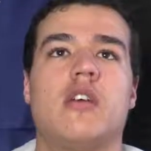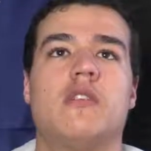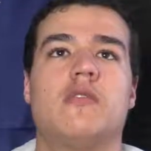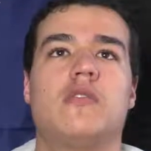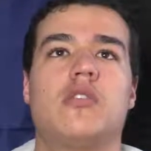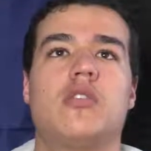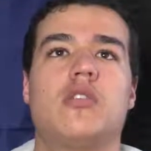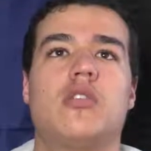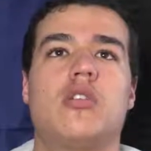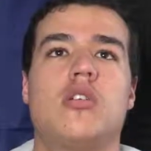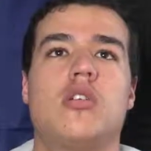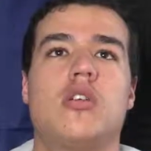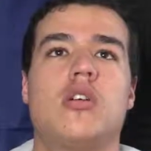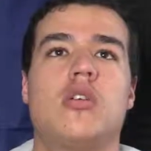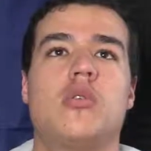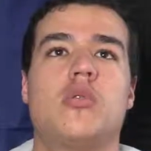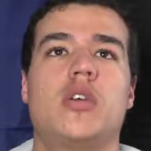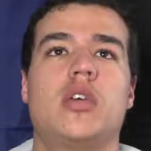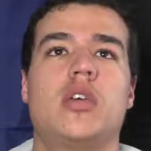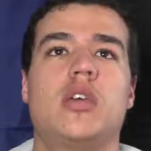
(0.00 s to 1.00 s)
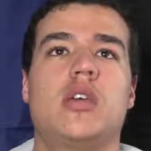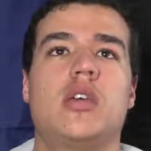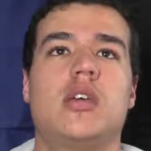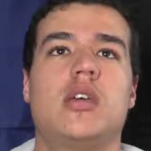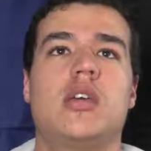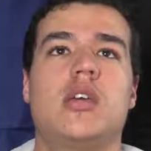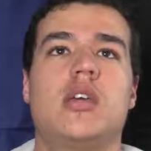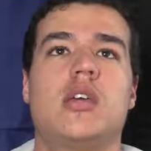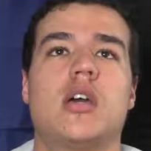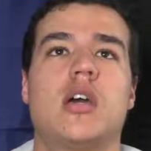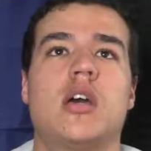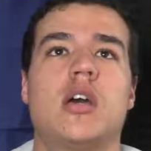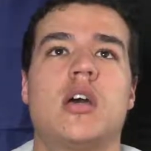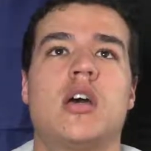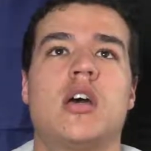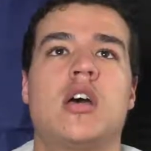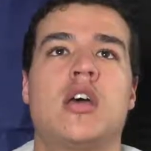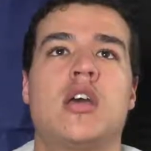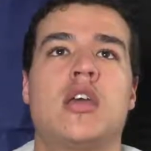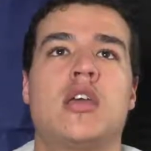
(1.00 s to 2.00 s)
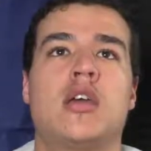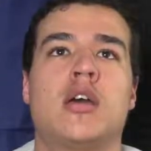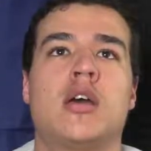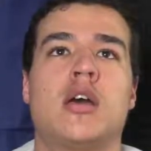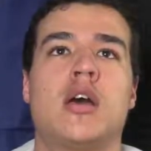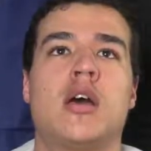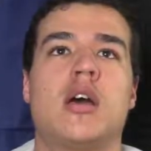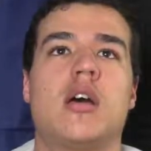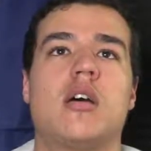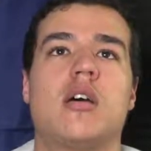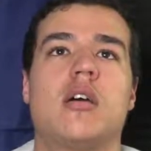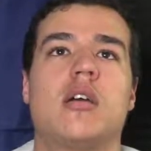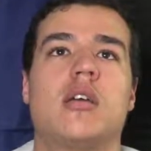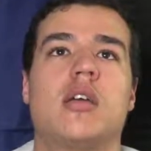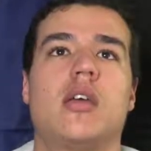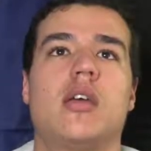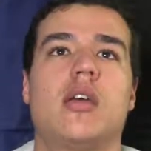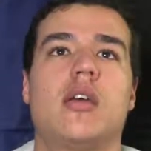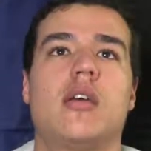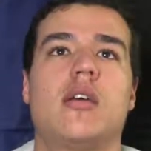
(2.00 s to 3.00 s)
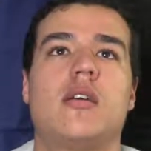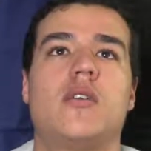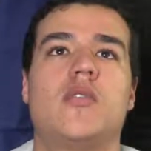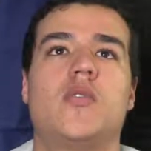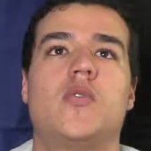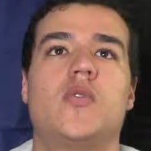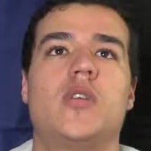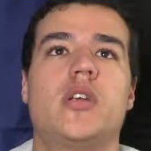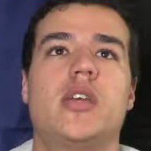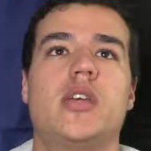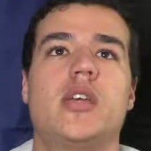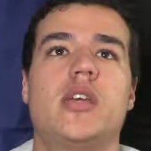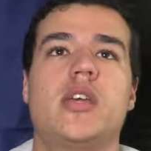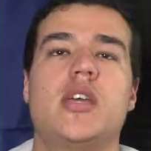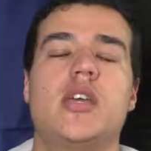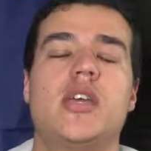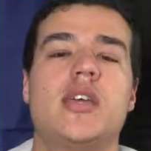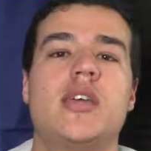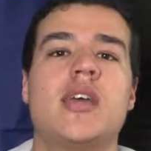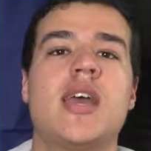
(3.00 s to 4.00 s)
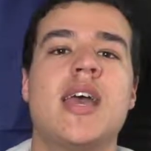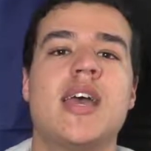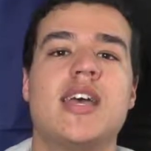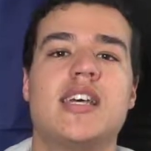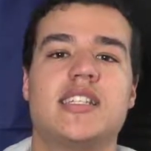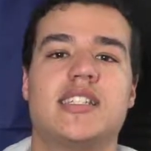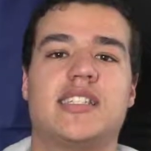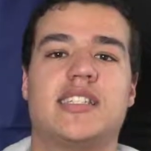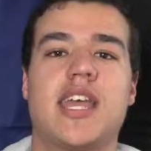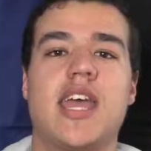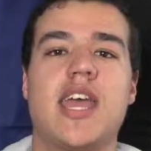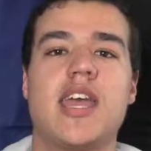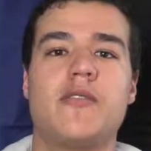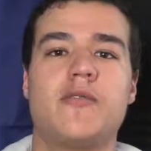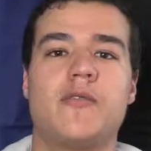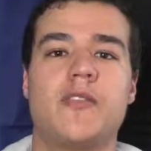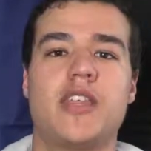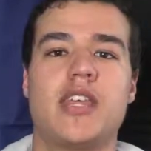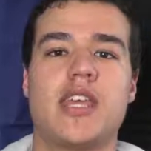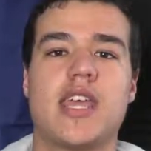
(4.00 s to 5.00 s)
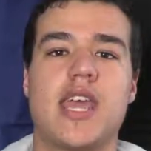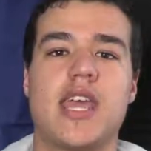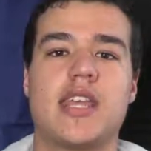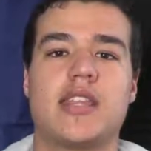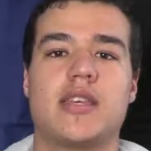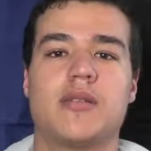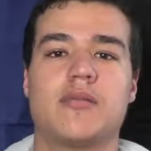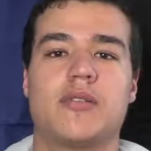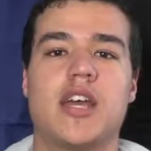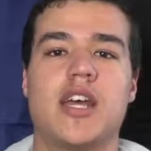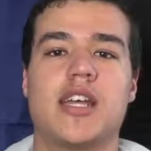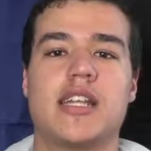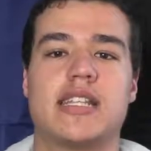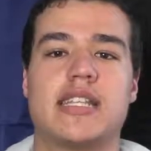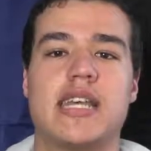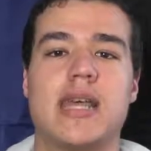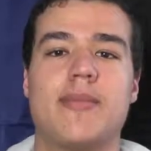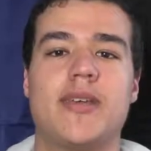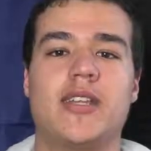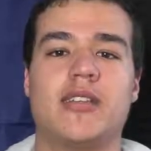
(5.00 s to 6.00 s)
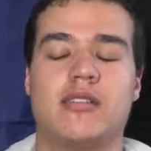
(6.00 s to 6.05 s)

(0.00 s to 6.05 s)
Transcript: for we are young and free. Stand for the anthem, God damn it!